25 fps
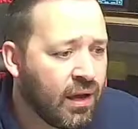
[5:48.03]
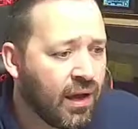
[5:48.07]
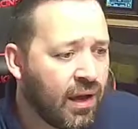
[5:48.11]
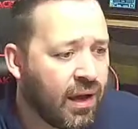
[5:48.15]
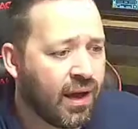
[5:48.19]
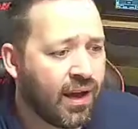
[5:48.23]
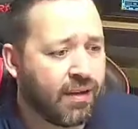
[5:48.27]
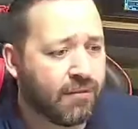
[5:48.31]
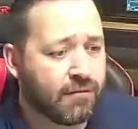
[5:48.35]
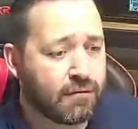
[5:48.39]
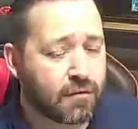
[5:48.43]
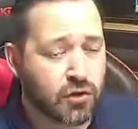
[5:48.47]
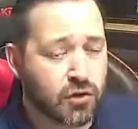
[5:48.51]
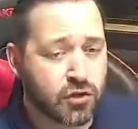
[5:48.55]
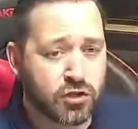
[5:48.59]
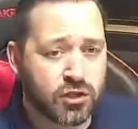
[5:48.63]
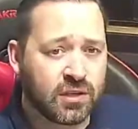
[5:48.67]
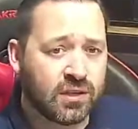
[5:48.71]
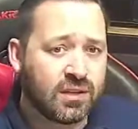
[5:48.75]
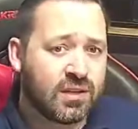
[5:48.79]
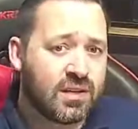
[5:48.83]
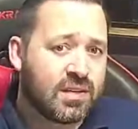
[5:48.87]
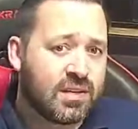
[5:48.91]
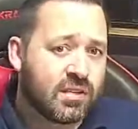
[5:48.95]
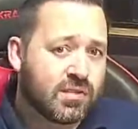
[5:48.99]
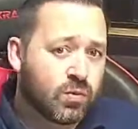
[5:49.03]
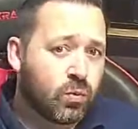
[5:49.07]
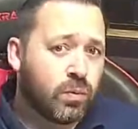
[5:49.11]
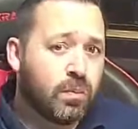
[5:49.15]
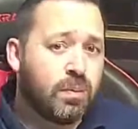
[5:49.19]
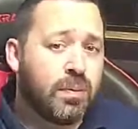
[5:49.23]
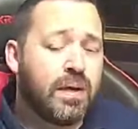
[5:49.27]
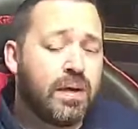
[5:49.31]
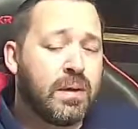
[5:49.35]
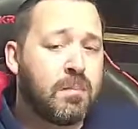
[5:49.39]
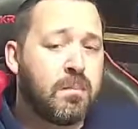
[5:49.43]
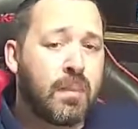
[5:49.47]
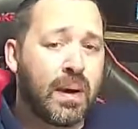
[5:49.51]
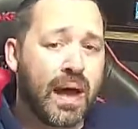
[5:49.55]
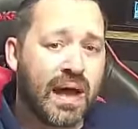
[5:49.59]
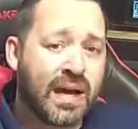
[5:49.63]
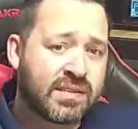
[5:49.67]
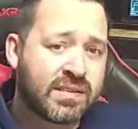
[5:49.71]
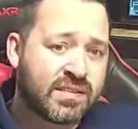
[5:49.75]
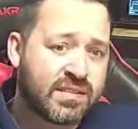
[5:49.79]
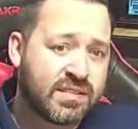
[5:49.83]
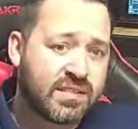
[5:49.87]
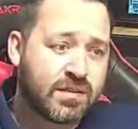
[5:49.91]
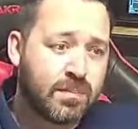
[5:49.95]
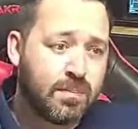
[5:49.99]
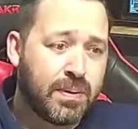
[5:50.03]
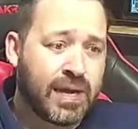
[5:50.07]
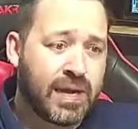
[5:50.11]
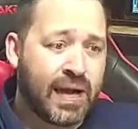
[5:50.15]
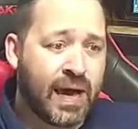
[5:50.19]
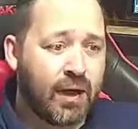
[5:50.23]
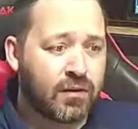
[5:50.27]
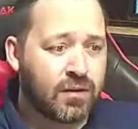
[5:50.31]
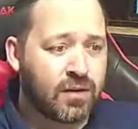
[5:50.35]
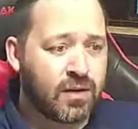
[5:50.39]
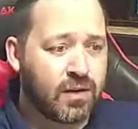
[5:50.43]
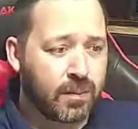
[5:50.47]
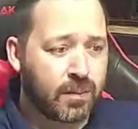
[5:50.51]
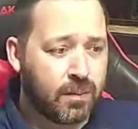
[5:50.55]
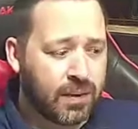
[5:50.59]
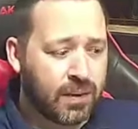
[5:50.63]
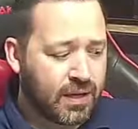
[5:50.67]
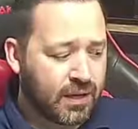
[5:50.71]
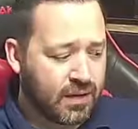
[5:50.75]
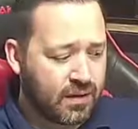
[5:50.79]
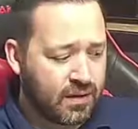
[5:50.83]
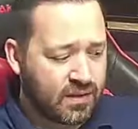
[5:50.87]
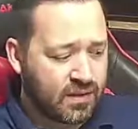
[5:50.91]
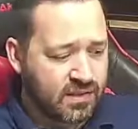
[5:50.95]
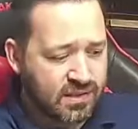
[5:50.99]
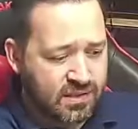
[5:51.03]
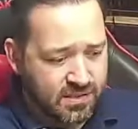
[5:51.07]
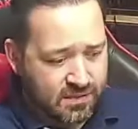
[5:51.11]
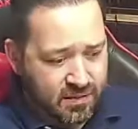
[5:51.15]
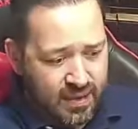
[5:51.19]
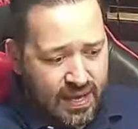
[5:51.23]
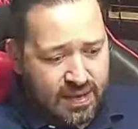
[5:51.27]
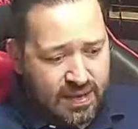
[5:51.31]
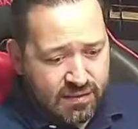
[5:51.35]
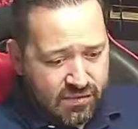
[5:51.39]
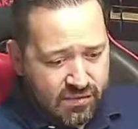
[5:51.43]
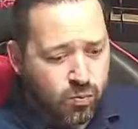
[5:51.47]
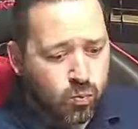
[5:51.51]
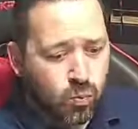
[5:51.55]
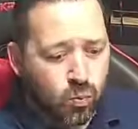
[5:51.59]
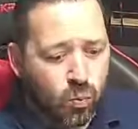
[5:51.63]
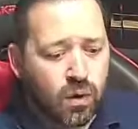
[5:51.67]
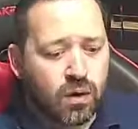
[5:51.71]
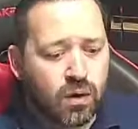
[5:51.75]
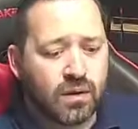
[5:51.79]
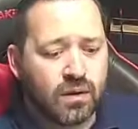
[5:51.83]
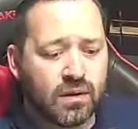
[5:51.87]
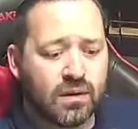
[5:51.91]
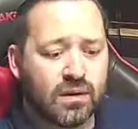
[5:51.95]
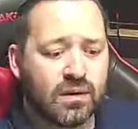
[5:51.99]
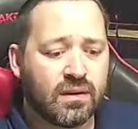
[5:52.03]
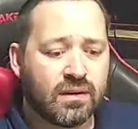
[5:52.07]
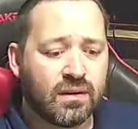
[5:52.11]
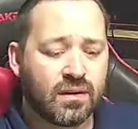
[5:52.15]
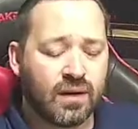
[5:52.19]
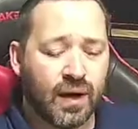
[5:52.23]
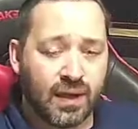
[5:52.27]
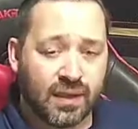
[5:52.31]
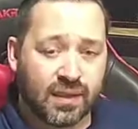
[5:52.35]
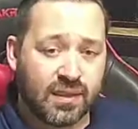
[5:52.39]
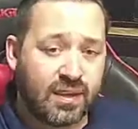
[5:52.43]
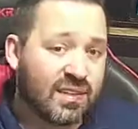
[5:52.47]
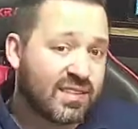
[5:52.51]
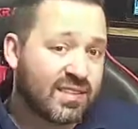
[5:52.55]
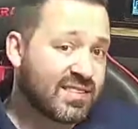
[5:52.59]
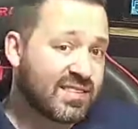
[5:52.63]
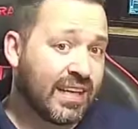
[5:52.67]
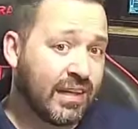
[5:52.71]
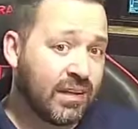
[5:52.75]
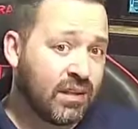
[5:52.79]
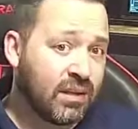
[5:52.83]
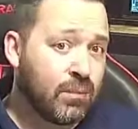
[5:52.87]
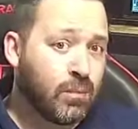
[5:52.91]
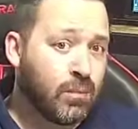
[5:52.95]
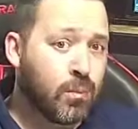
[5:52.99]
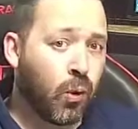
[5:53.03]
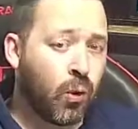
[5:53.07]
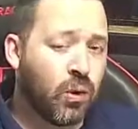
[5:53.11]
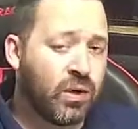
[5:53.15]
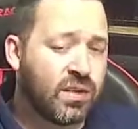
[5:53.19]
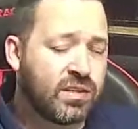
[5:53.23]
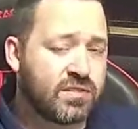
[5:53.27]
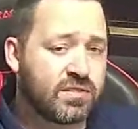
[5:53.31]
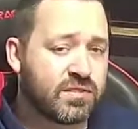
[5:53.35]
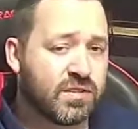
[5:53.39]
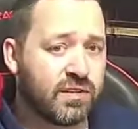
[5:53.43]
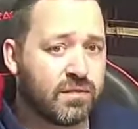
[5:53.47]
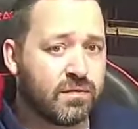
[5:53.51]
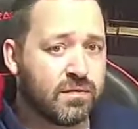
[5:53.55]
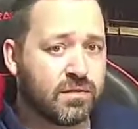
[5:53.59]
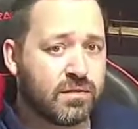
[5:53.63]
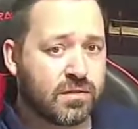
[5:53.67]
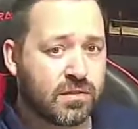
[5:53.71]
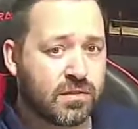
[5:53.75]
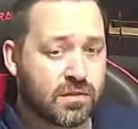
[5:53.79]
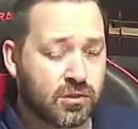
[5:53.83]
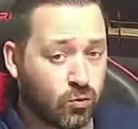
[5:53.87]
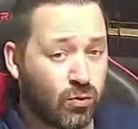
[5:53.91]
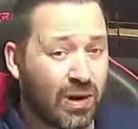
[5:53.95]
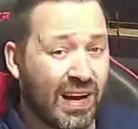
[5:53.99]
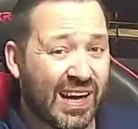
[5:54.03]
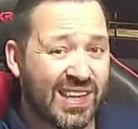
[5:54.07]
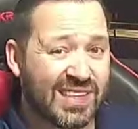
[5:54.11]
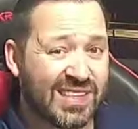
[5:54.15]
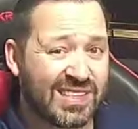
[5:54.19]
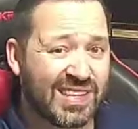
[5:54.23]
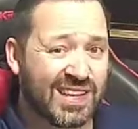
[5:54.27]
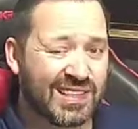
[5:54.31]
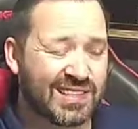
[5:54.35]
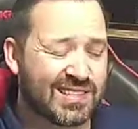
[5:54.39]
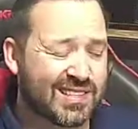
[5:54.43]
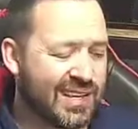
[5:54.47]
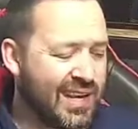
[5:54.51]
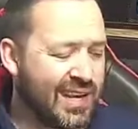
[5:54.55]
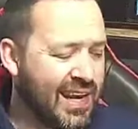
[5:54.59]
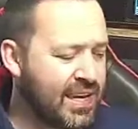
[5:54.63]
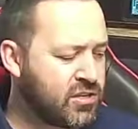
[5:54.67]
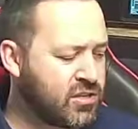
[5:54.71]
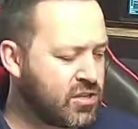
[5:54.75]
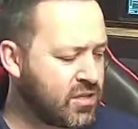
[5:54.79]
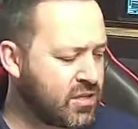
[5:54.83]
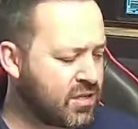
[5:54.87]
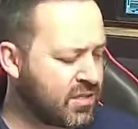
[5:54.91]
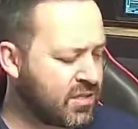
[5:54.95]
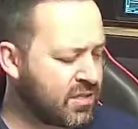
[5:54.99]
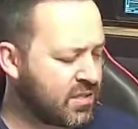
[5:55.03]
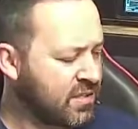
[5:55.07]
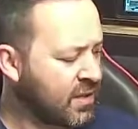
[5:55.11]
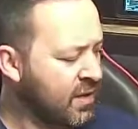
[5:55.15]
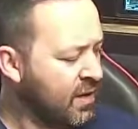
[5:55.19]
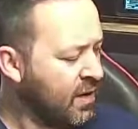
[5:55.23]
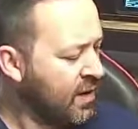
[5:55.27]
version of this would be best to be out there, because that's one of the, I think, selling points of Sidekick Tenacious.